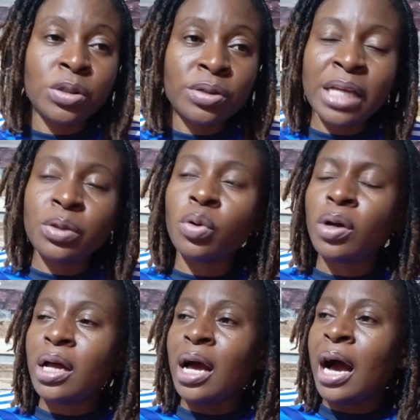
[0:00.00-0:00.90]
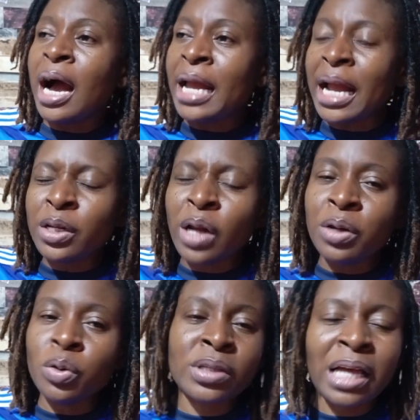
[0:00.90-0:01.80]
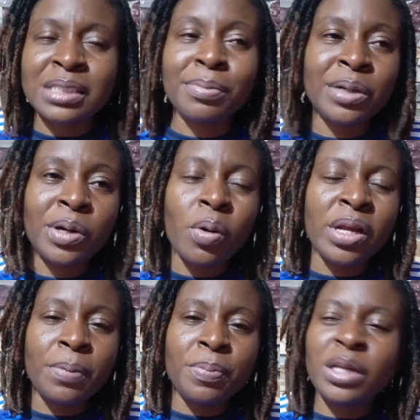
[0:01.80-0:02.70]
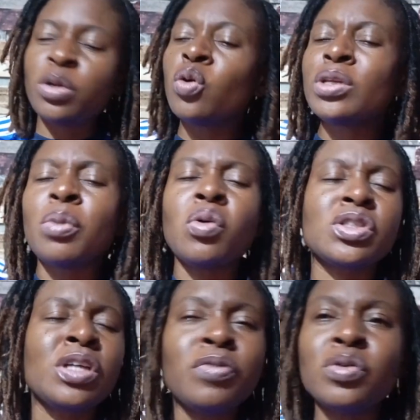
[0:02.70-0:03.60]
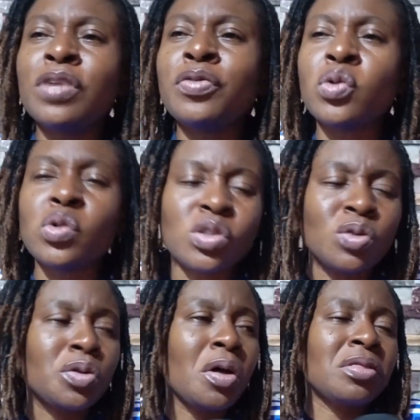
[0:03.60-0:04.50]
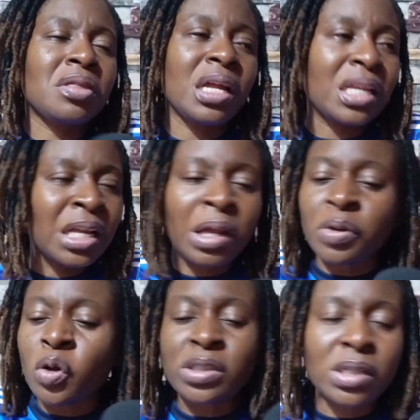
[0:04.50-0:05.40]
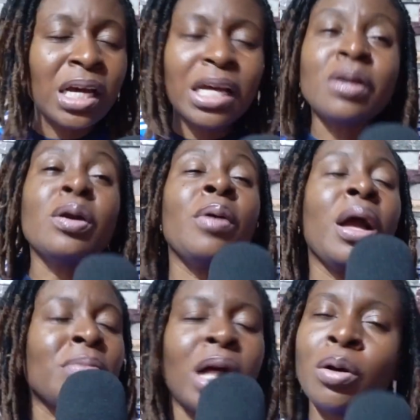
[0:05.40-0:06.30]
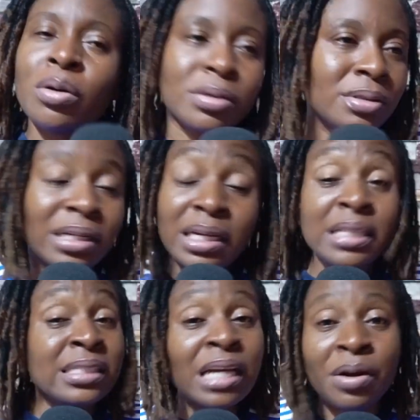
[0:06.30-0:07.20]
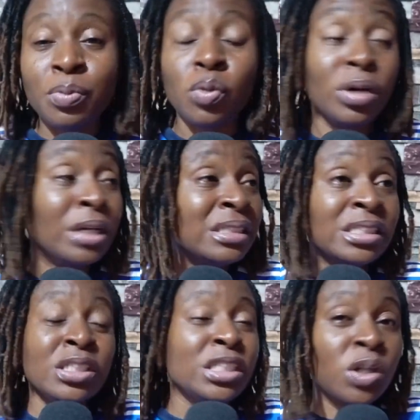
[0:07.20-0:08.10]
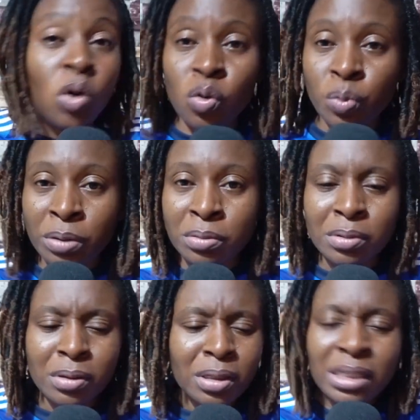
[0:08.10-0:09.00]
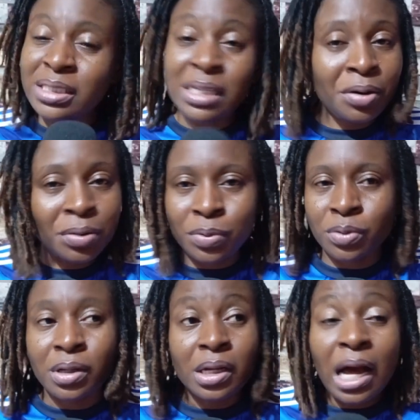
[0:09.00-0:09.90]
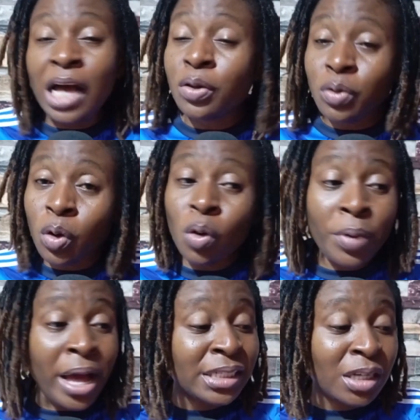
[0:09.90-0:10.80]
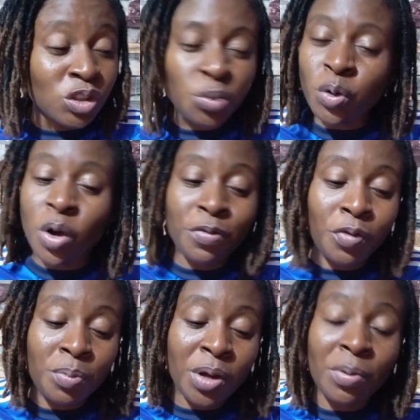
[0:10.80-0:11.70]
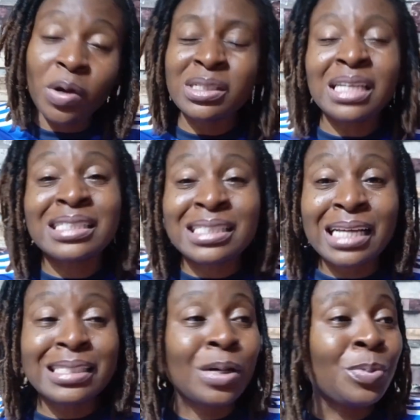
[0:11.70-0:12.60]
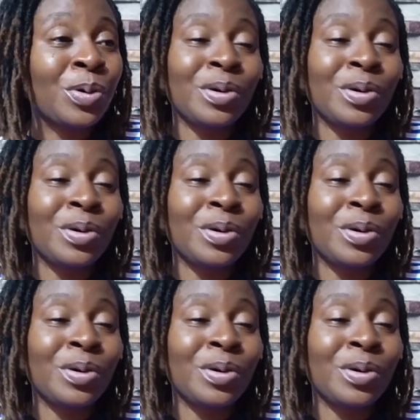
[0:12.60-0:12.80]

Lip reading: Neto. I looked at Magic when they played. There was even goes to nothing. They just it's terrible. Is it Kobe? It's terrible. I don't know where Chelsea will be going from here, because as it stands now,